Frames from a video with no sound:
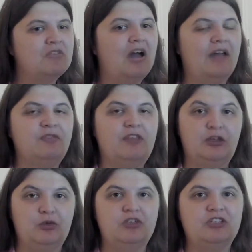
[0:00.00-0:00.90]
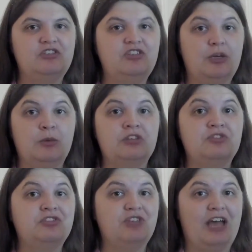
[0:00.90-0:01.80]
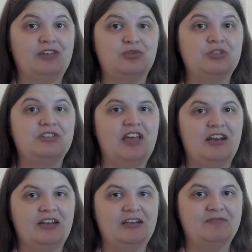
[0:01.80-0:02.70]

I think you can see where this disaster is heading.